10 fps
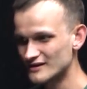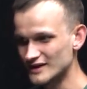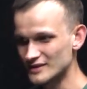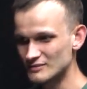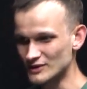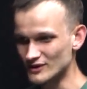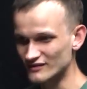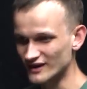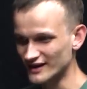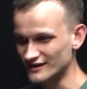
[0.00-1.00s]
like
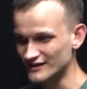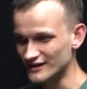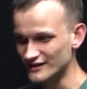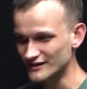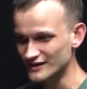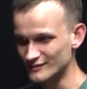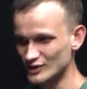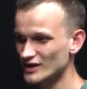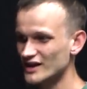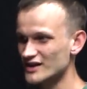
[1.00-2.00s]
purifying the
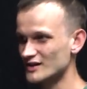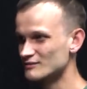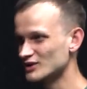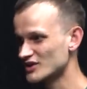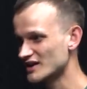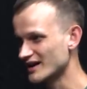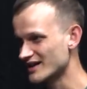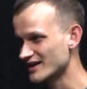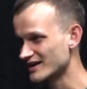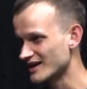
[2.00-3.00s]
communities on both
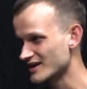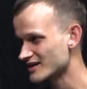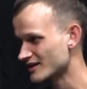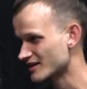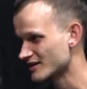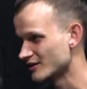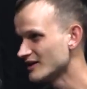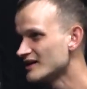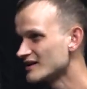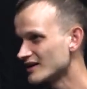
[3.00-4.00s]
sides, I guess. So
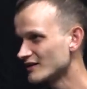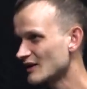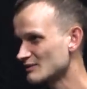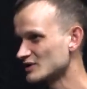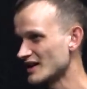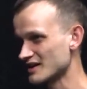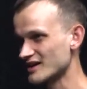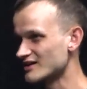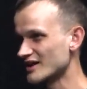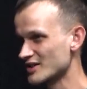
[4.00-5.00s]
Ethereum Classic
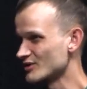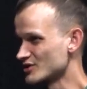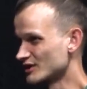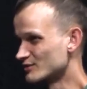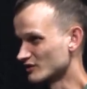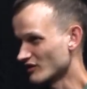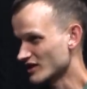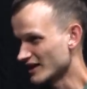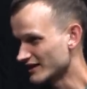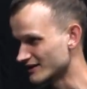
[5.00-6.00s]
is not switching to proof of
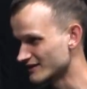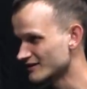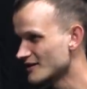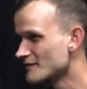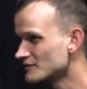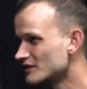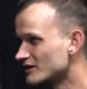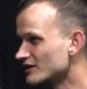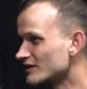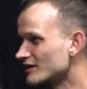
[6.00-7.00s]
stake, and
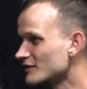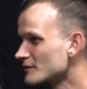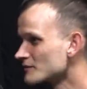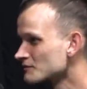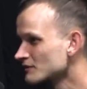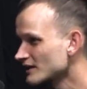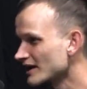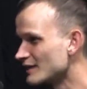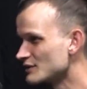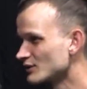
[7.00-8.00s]
they're
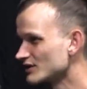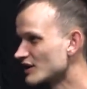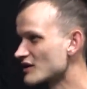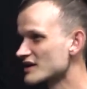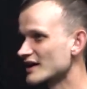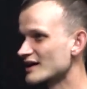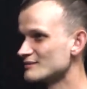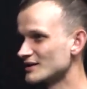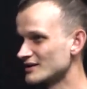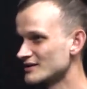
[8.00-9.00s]
happy with their
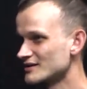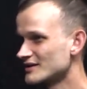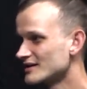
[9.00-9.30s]
setup. And